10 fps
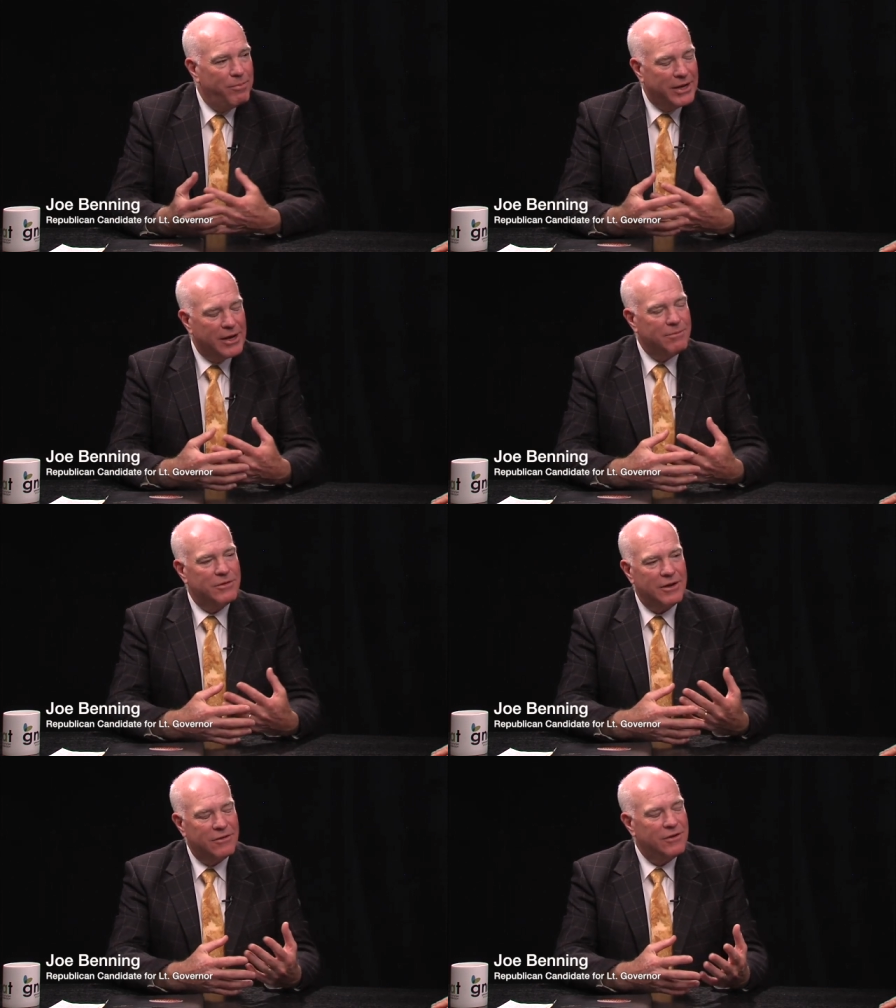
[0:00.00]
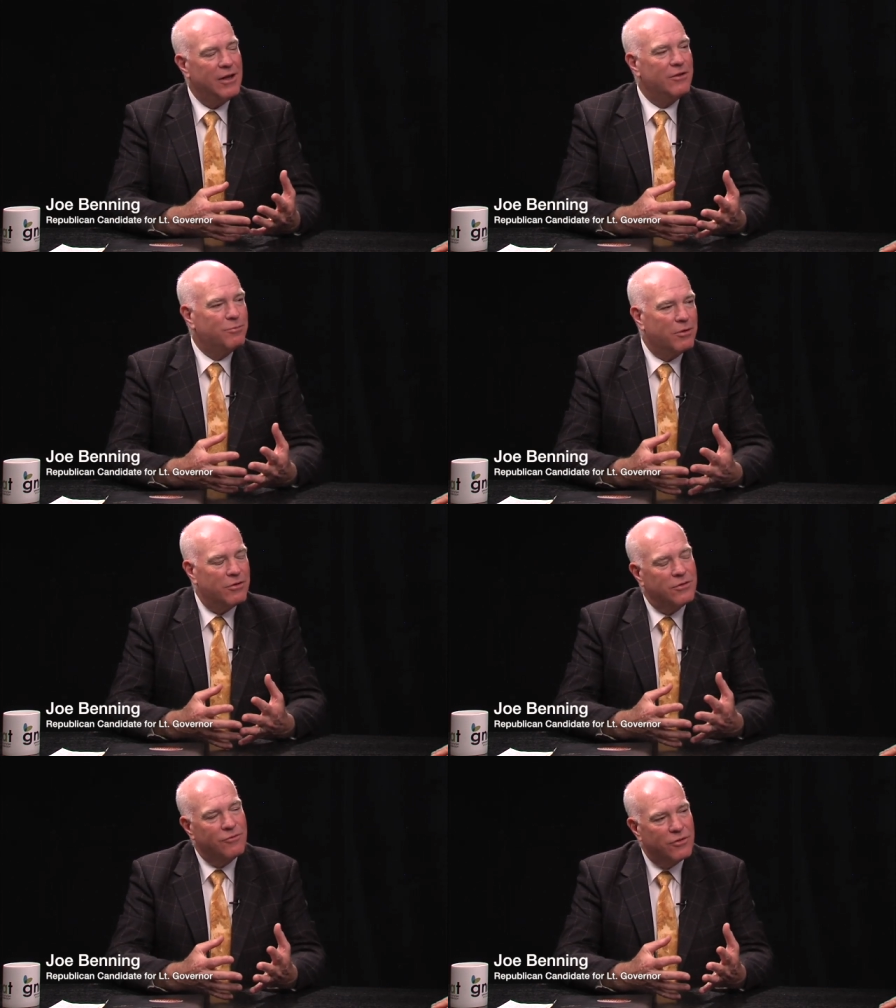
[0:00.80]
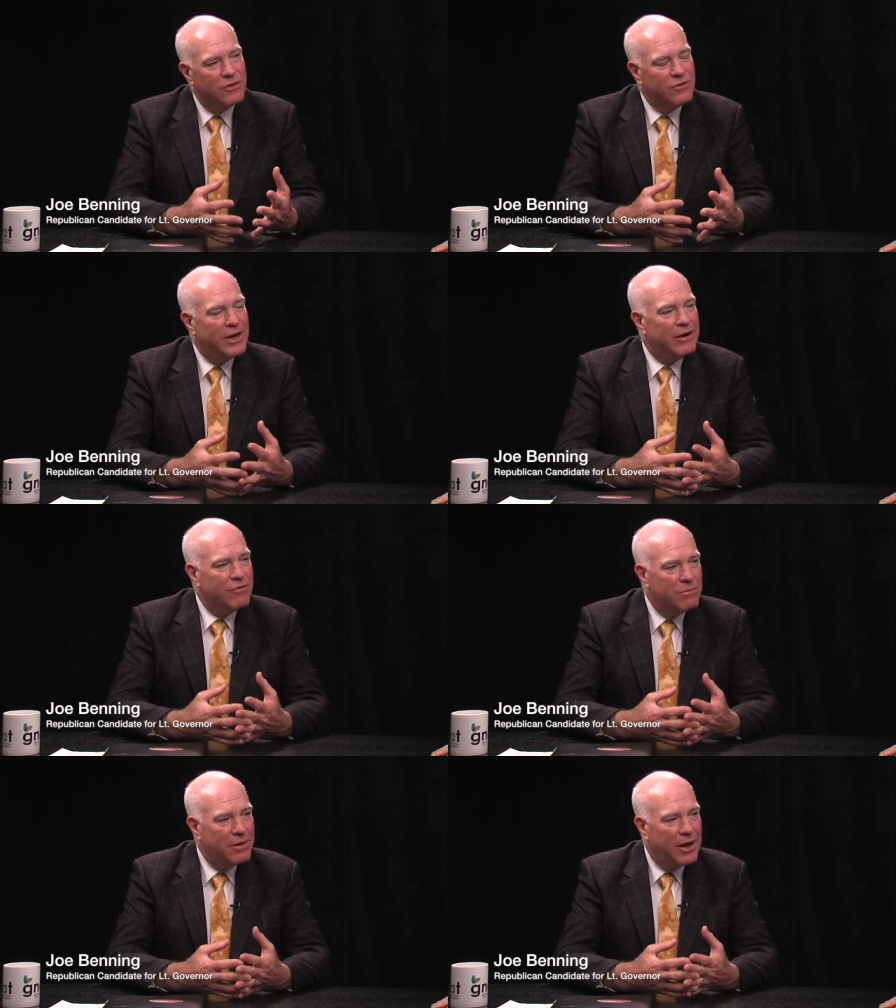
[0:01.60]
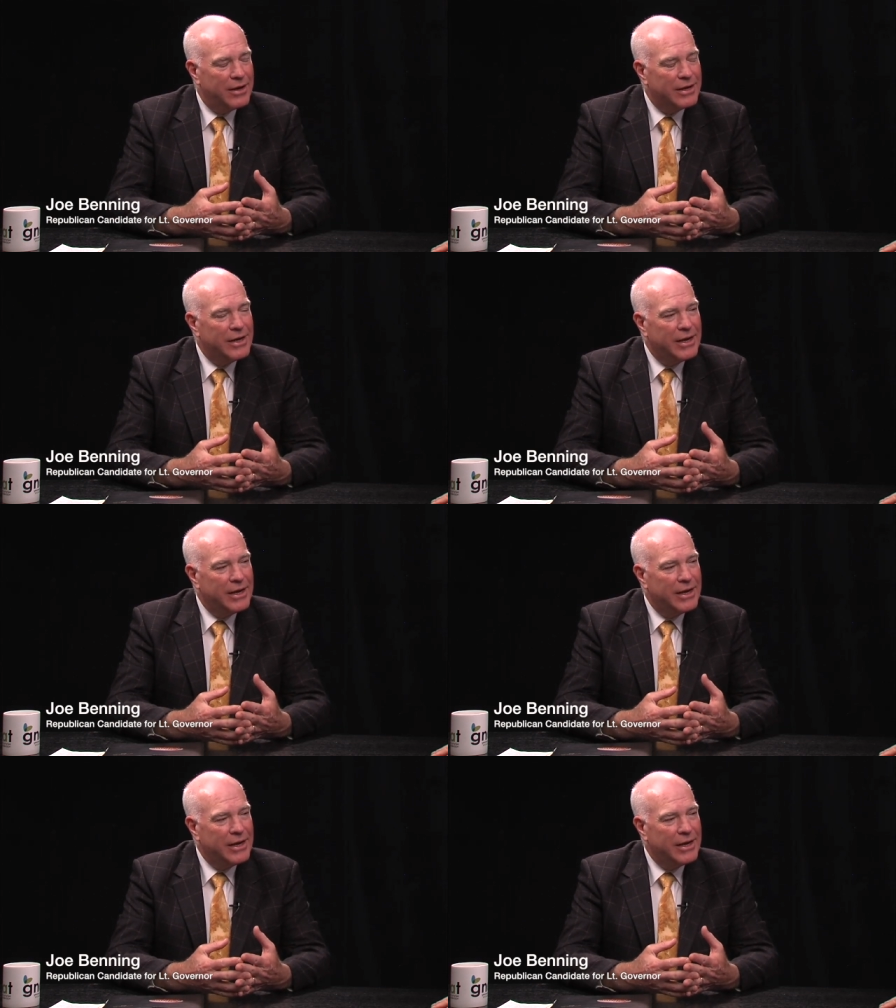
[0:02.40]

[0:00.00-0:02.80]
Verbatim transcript: becomes a salesperson for the state of Vermont.